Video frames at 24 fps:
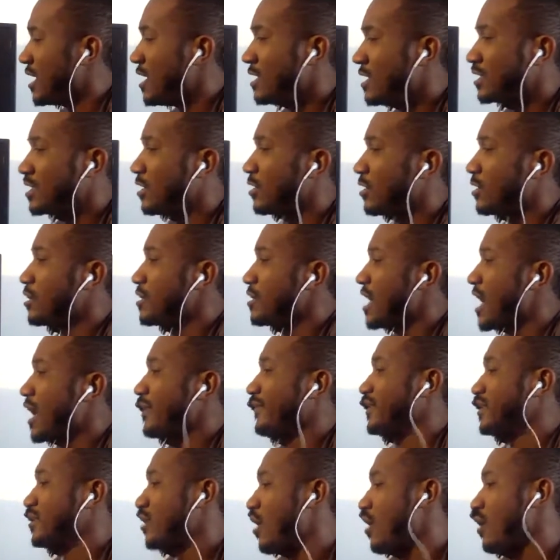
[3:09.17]
So you're not even
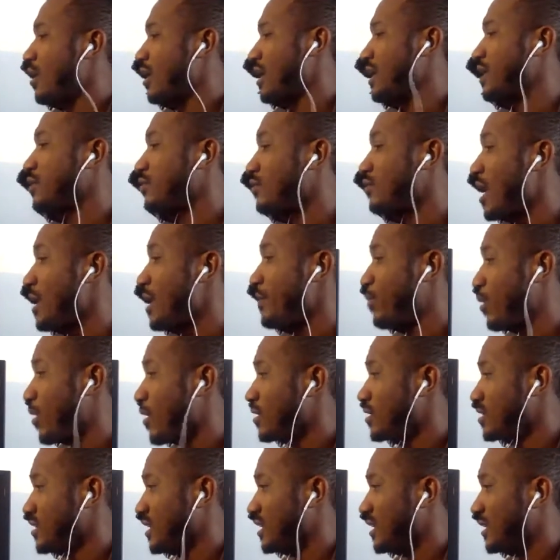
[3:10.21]
targeting the right
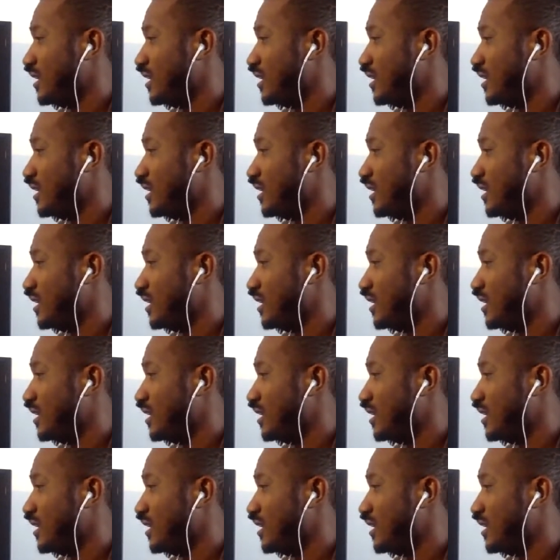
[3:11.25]
person.